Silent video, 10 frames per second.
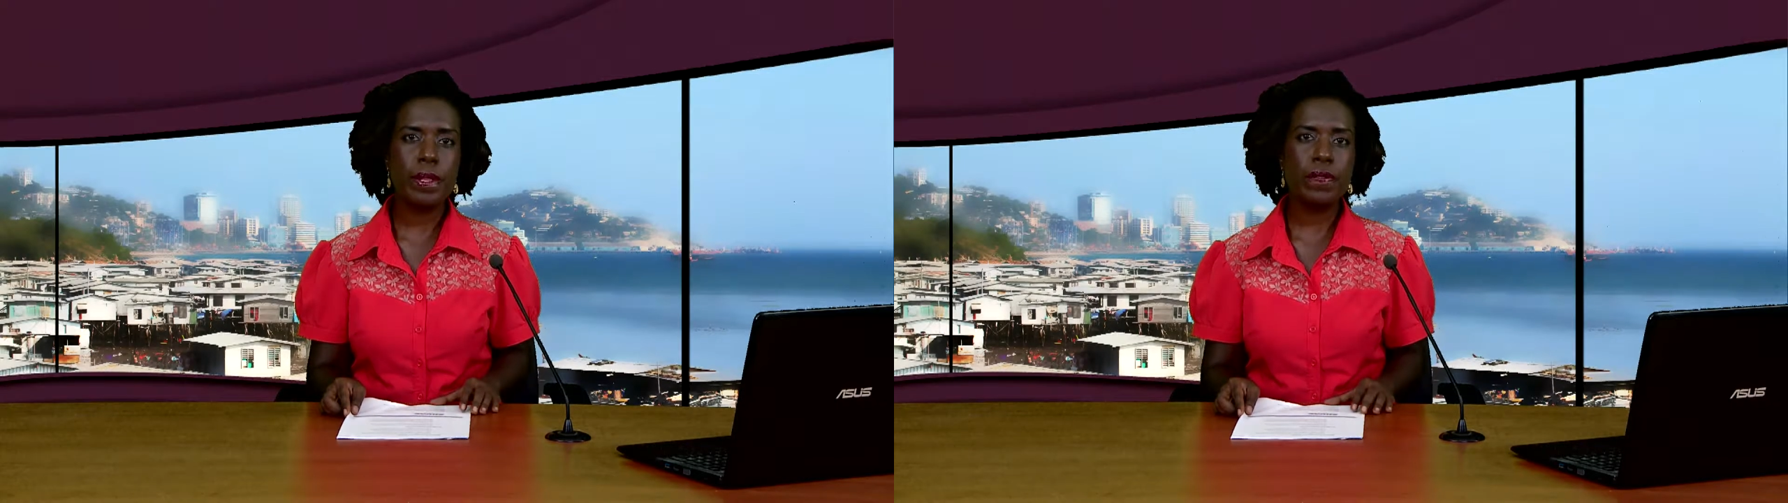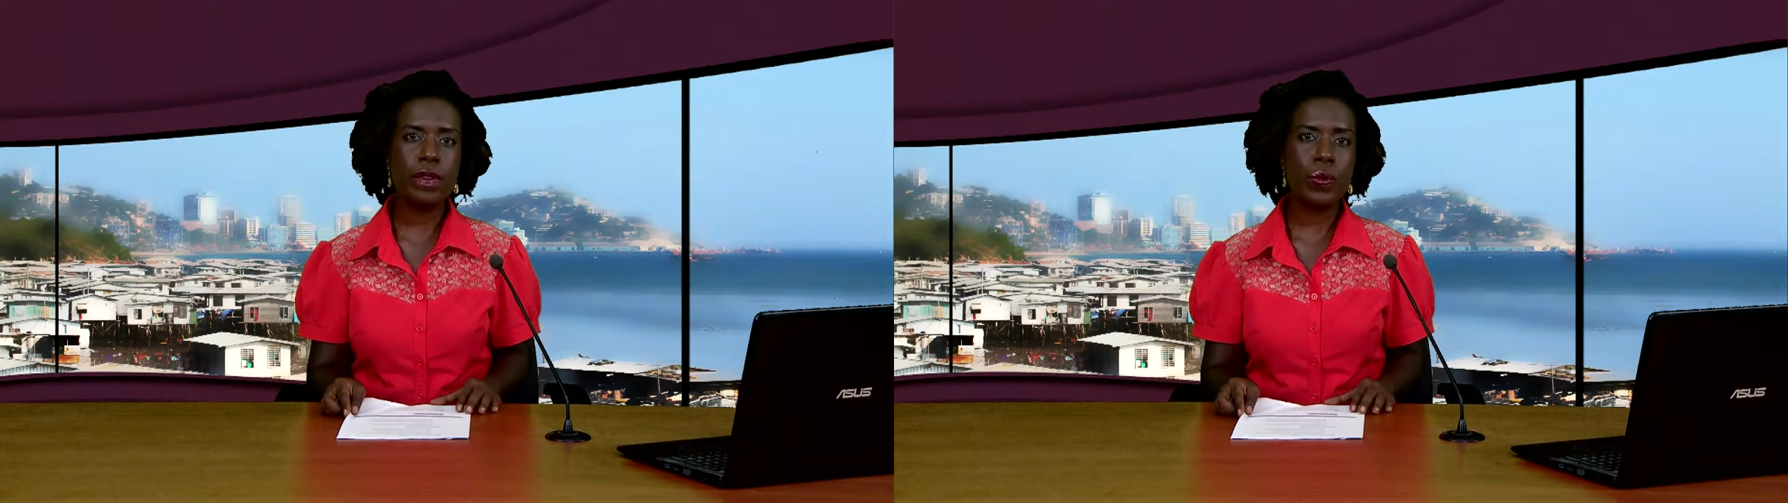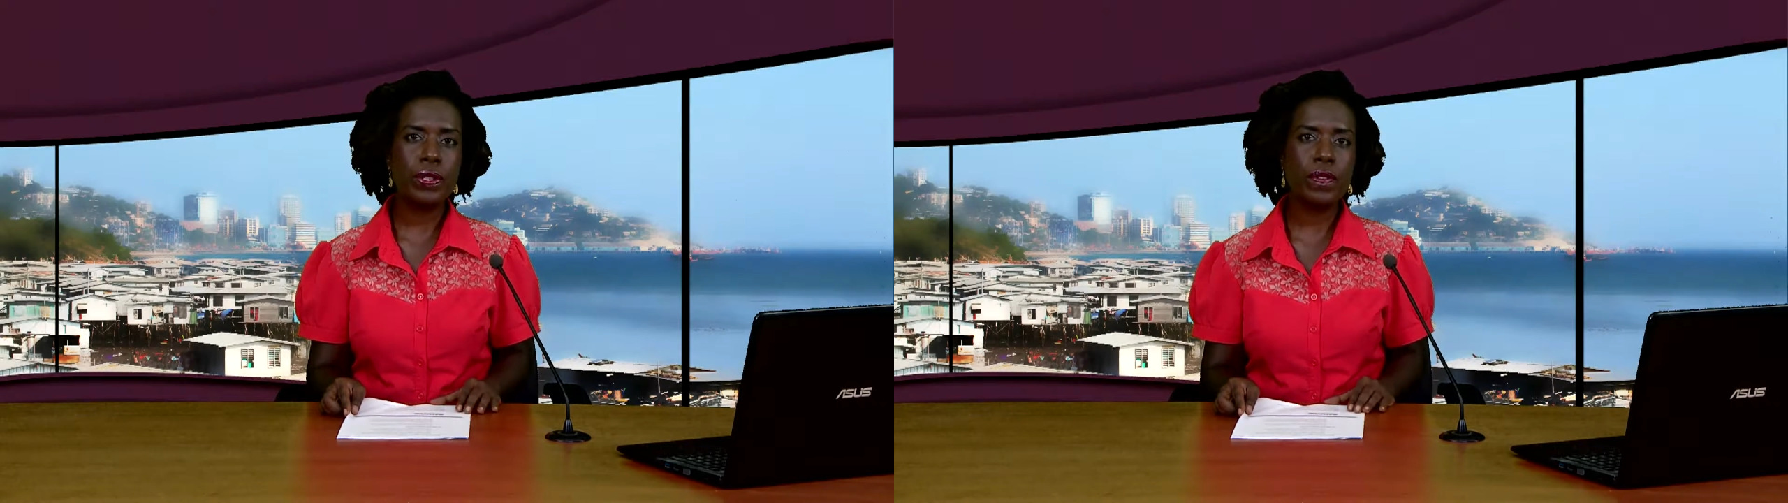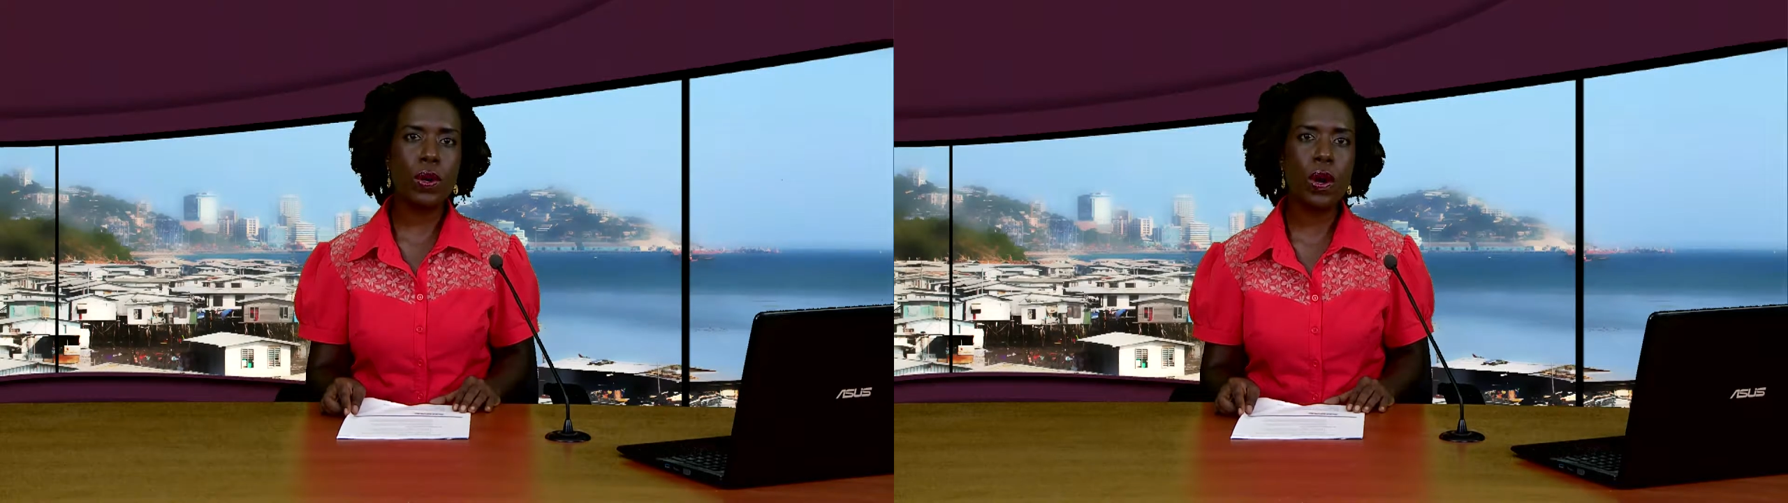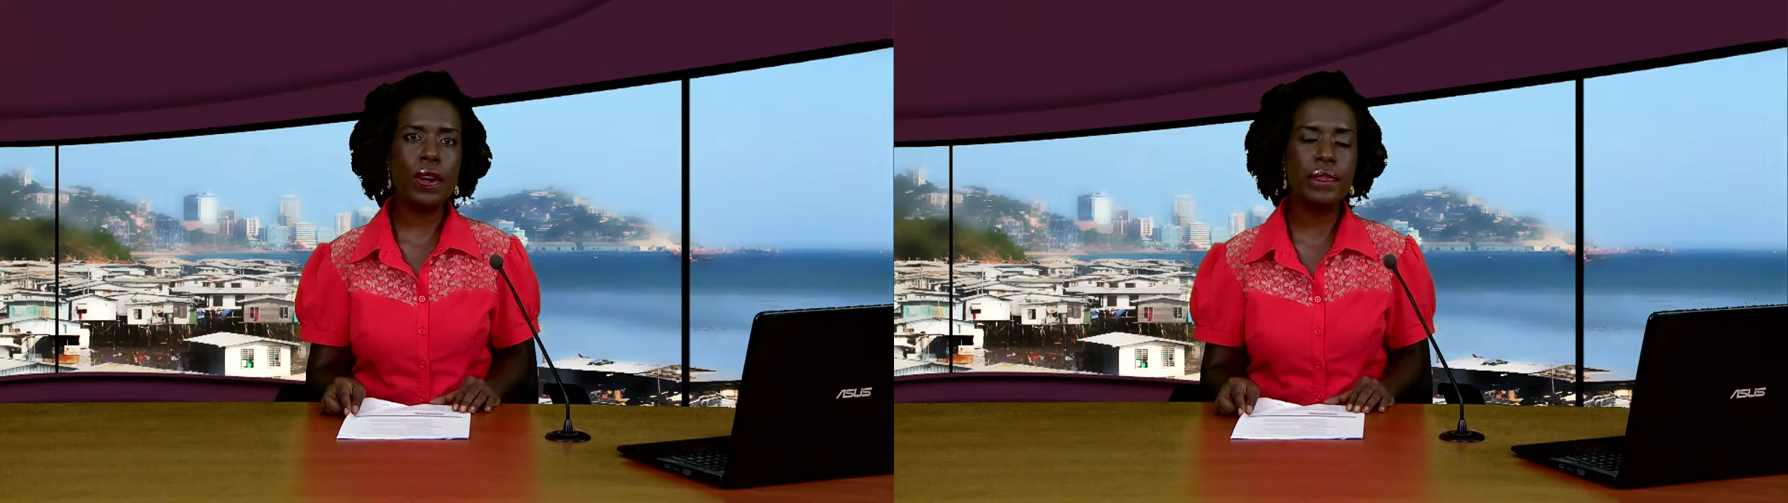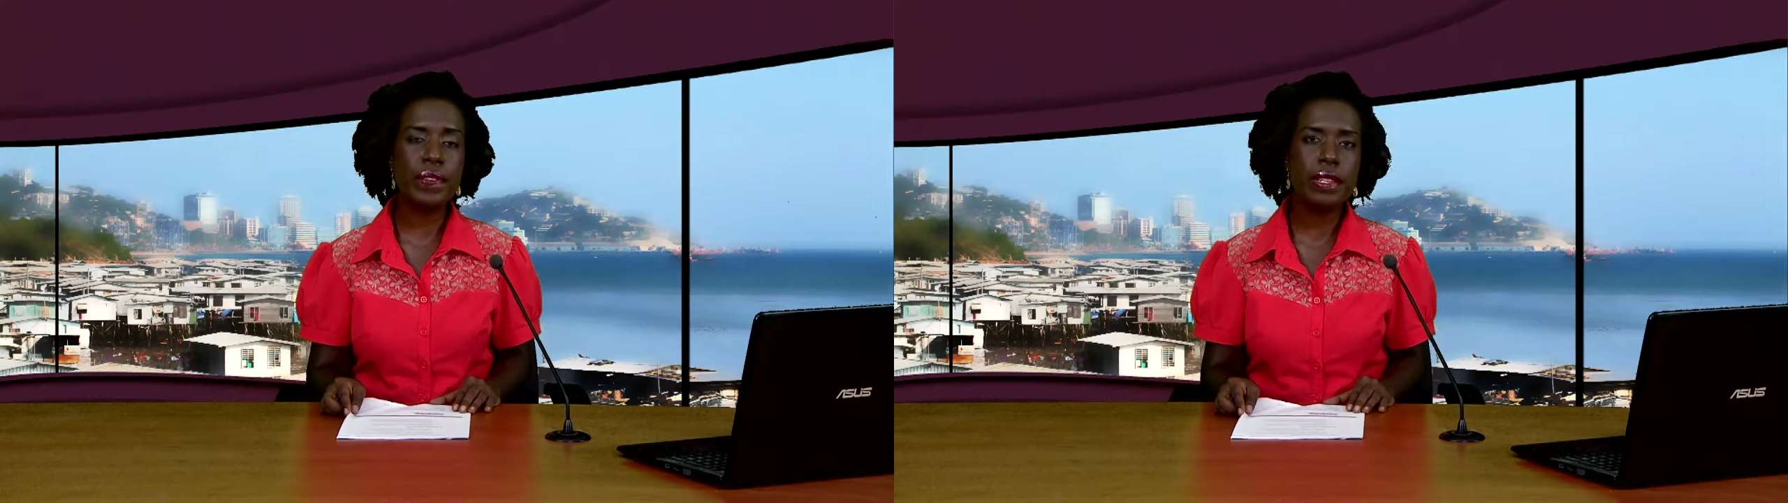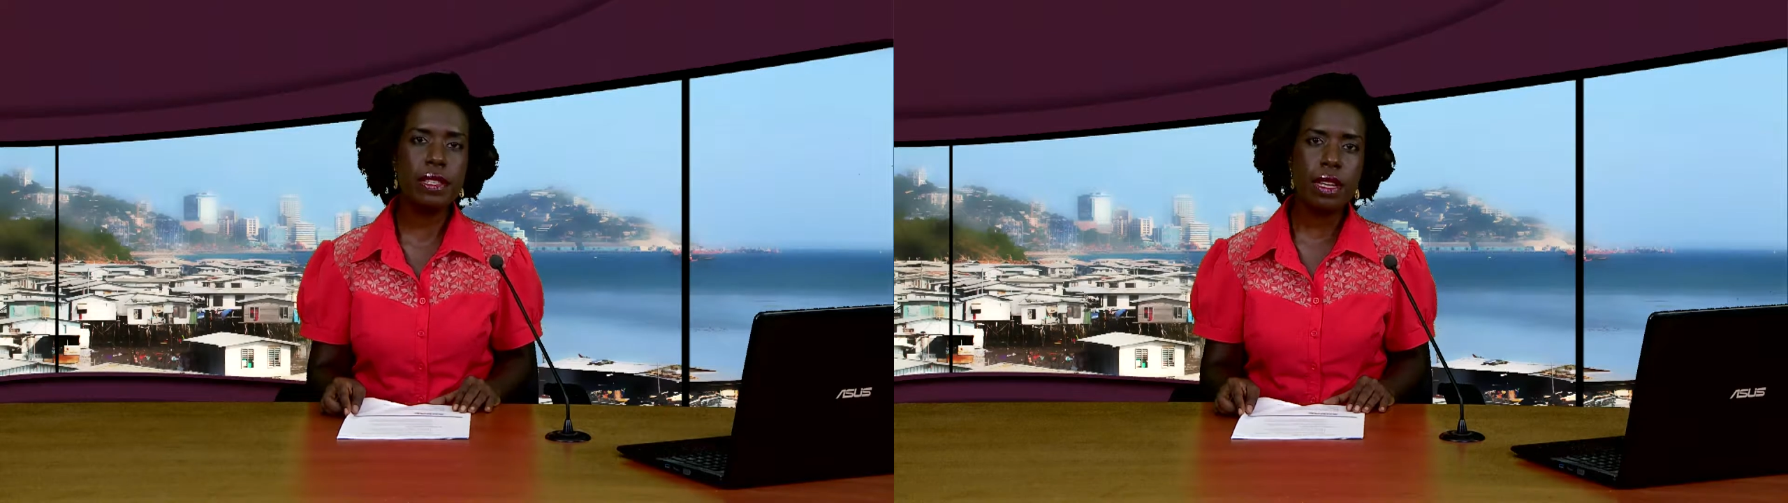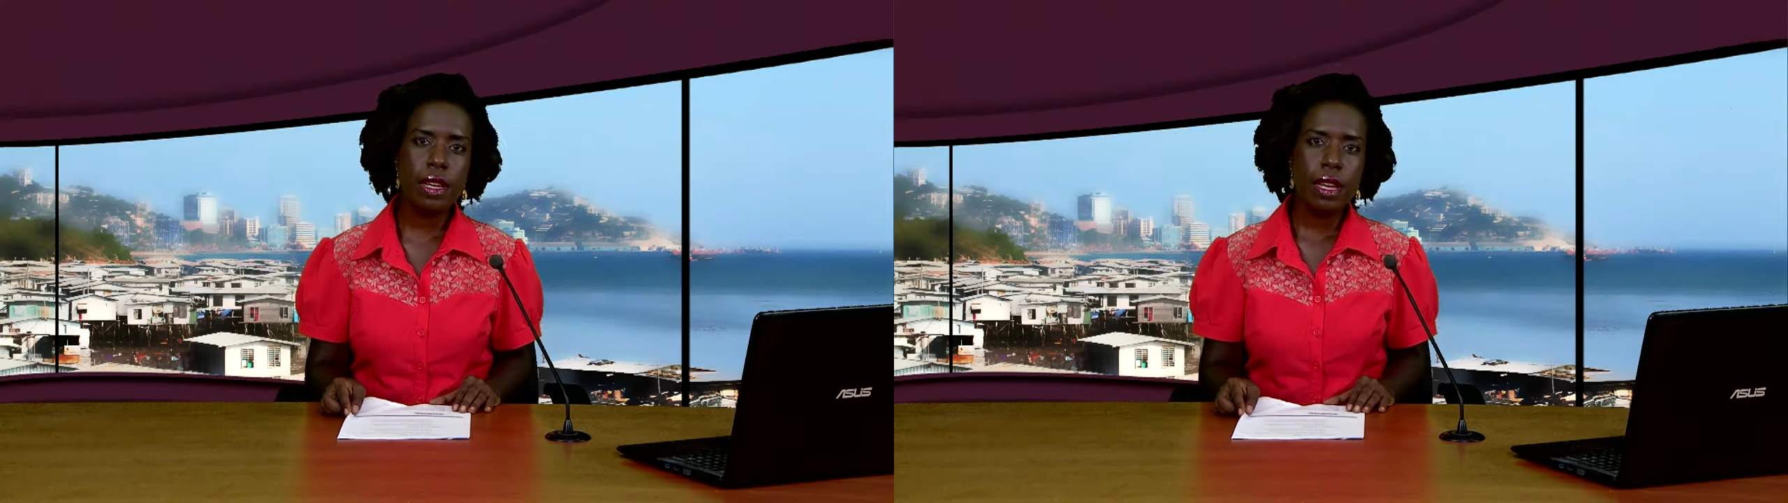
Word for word: the vote of no confidence,